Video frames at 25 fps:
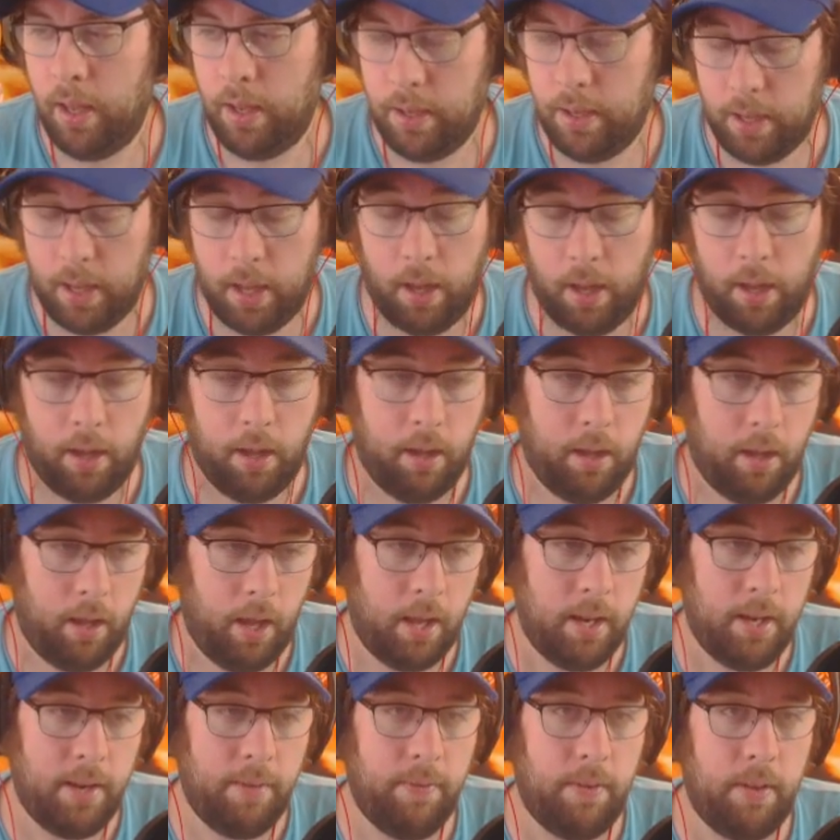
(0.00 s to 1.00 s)
Yeah,
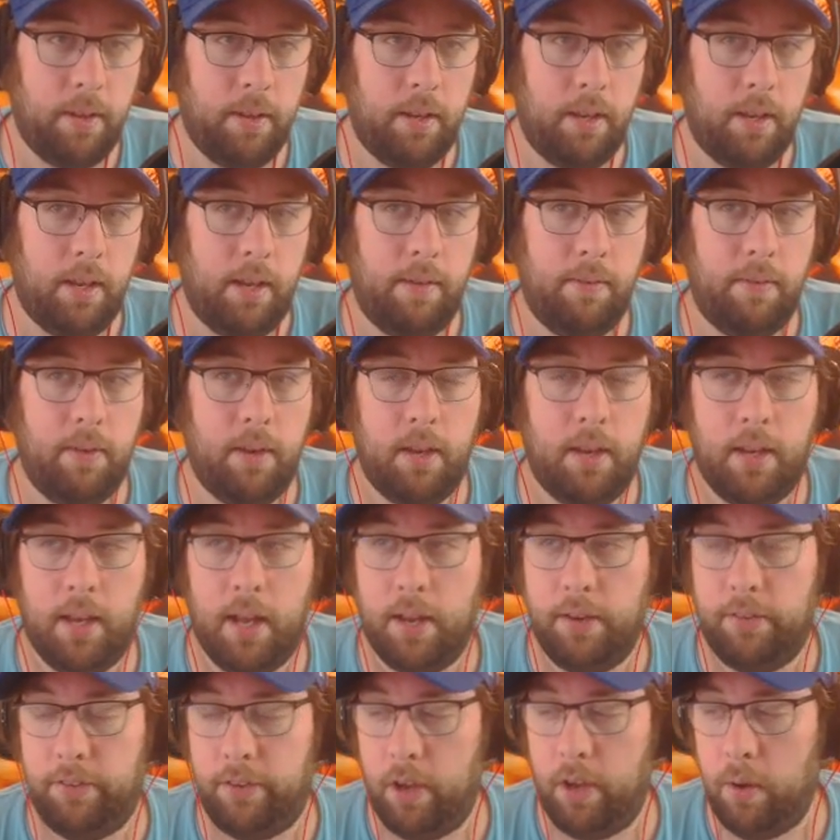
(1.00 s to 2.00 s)
and even in the
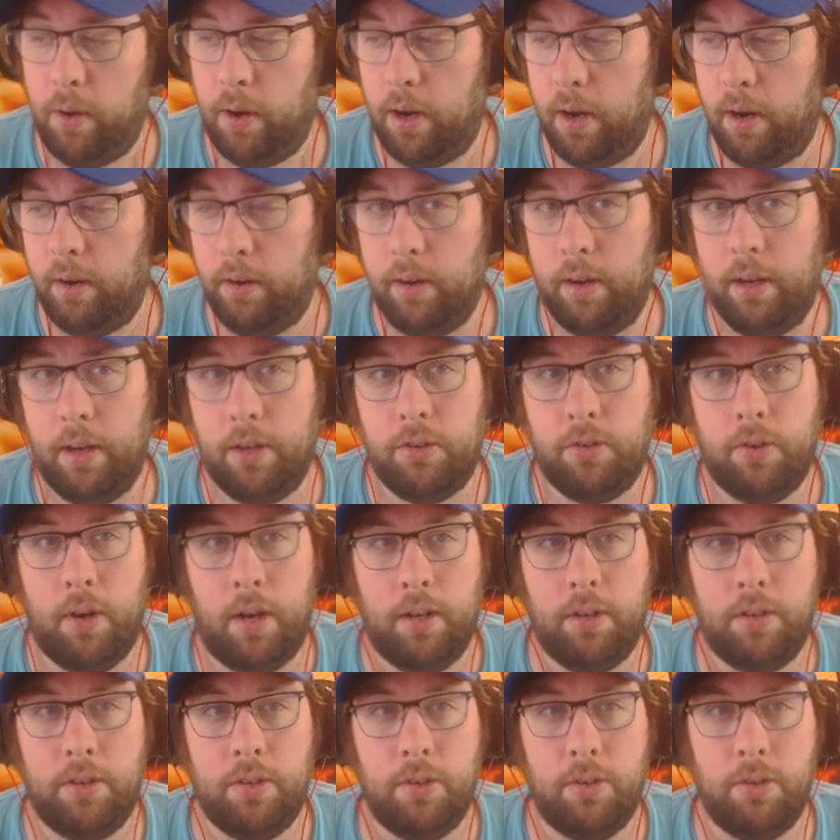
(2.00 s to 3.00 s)
ICO era, I
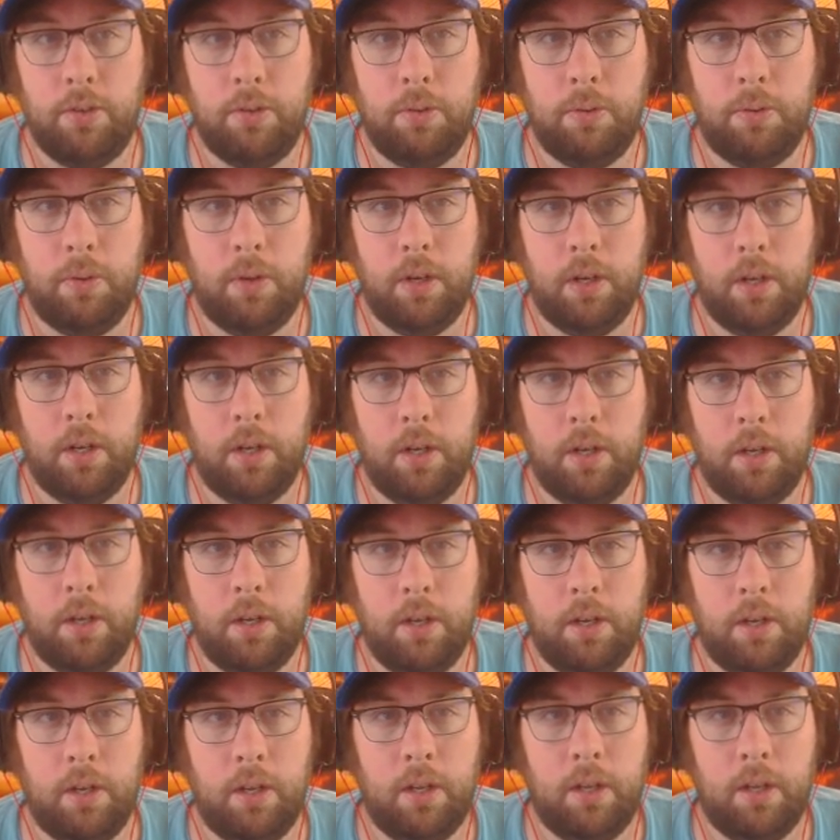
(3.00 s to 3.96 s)
tried to.